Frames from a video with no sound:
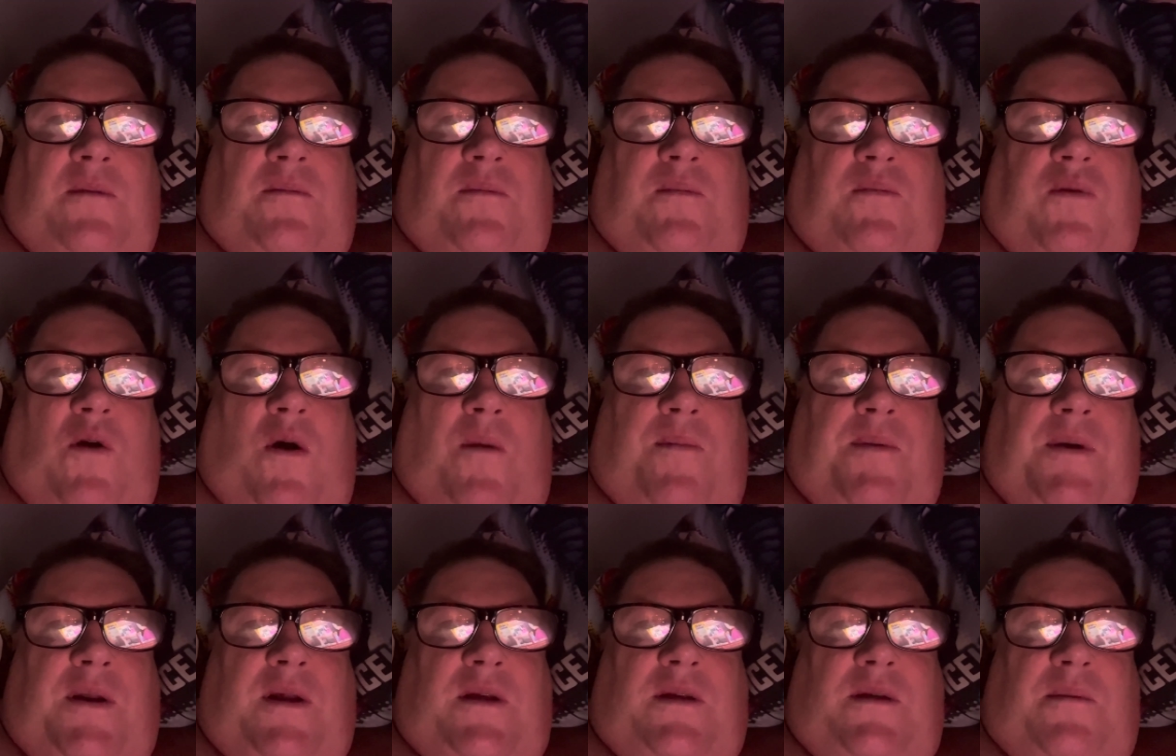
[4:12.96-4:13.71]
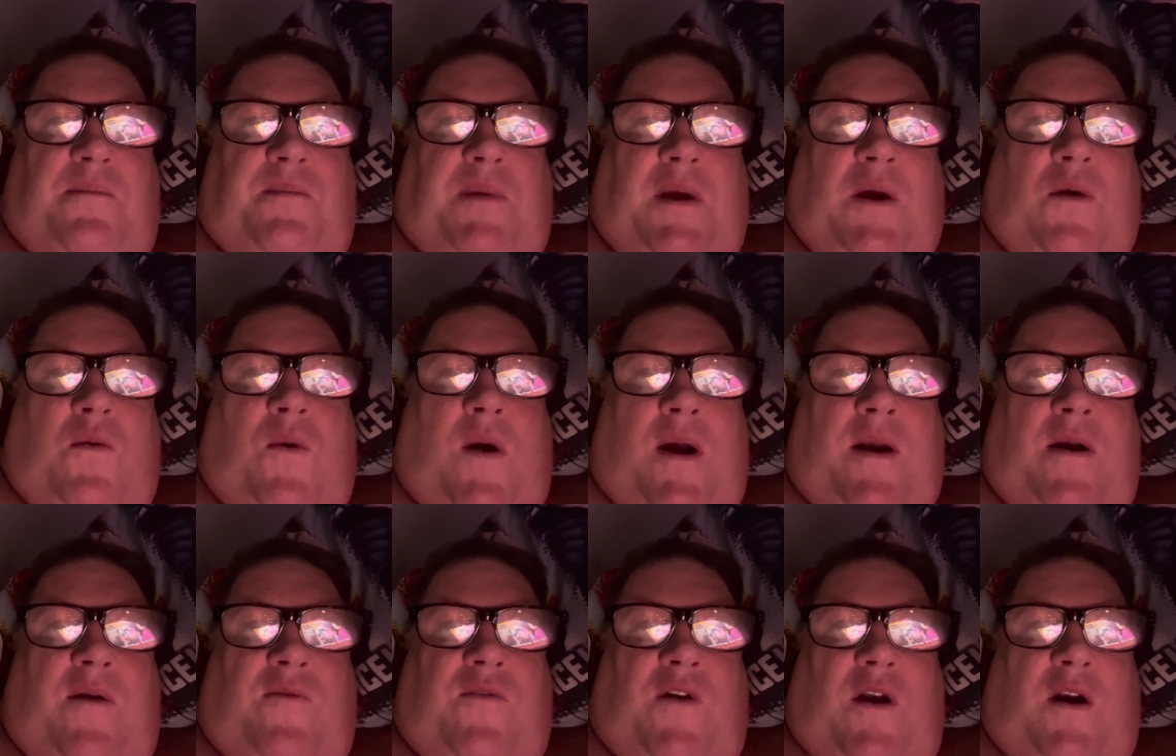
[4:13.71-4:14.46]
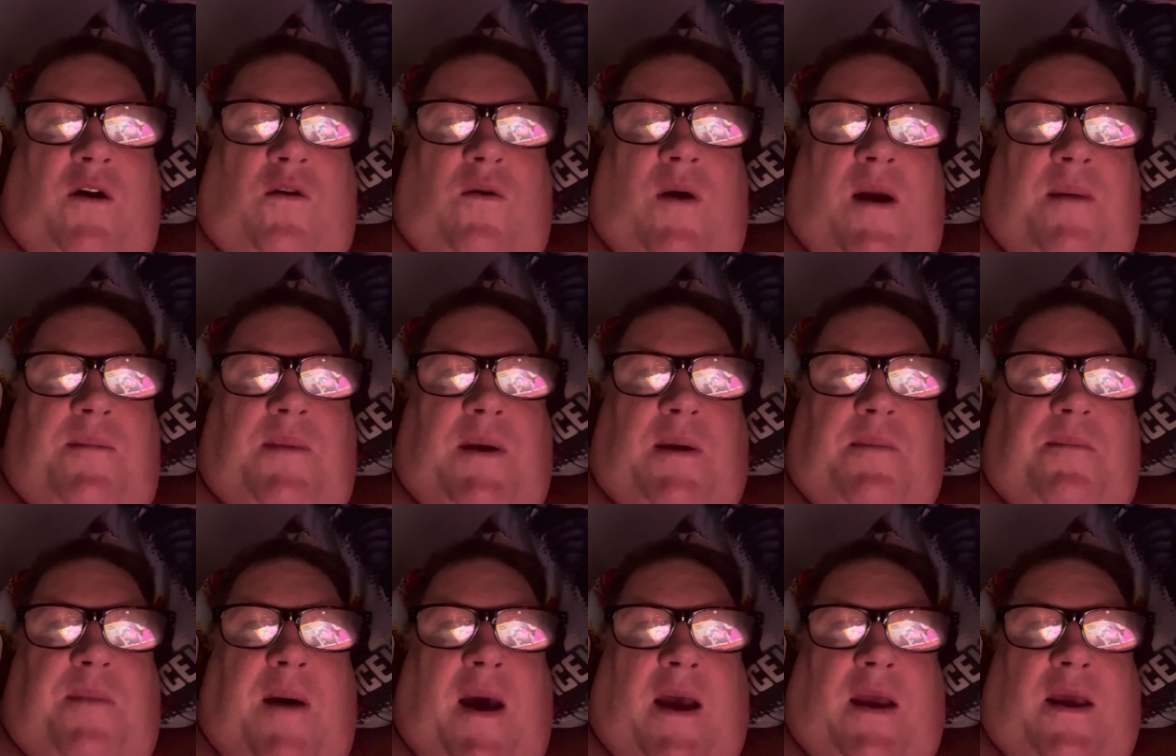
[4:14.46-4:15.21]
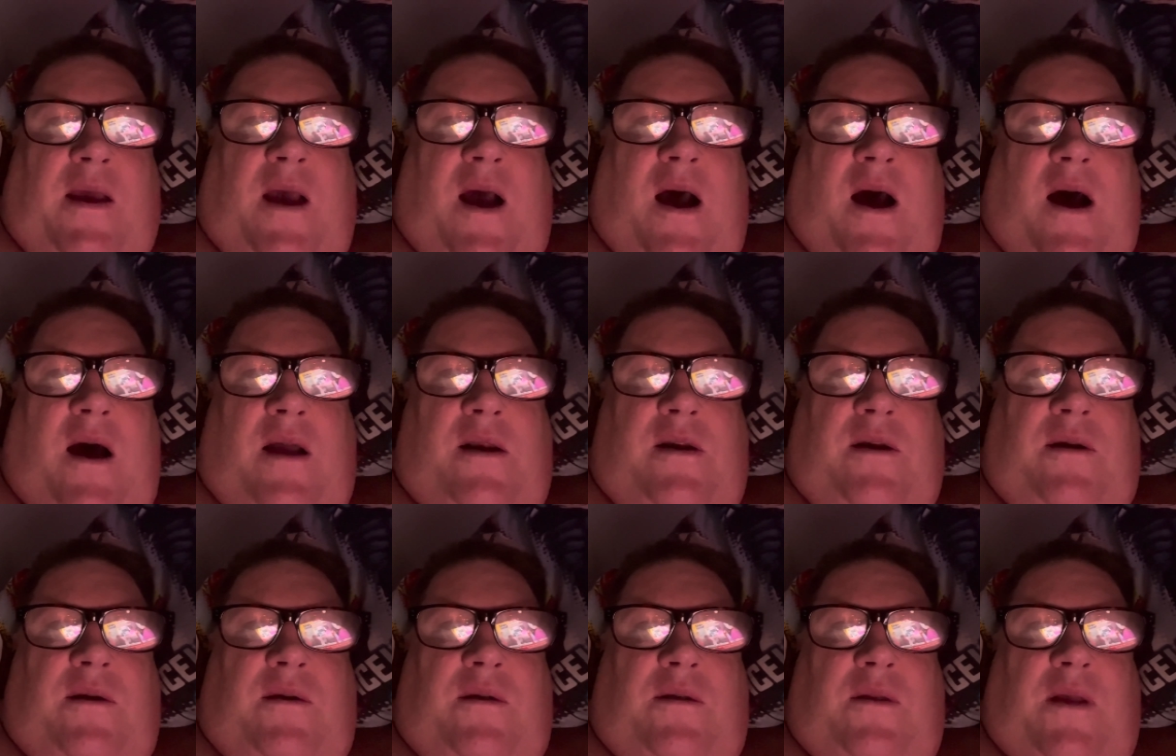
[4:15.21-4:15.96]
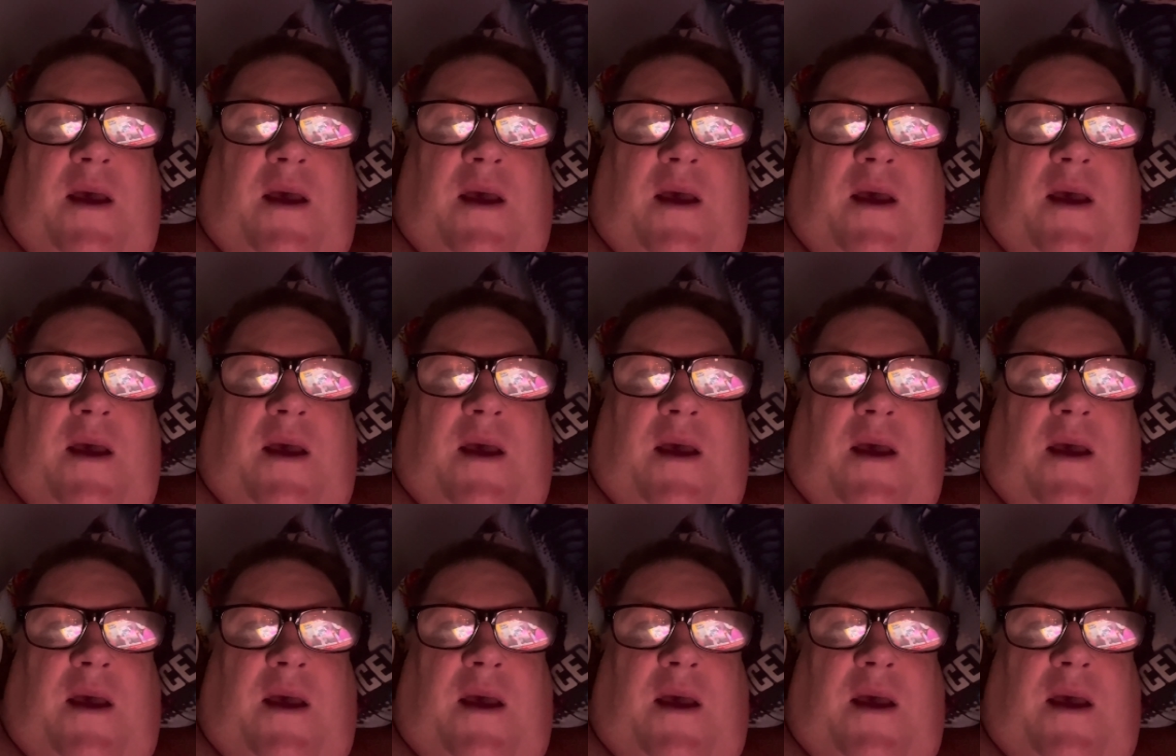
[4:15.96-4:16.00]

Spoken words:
property is a big one. I've got a great big backyard and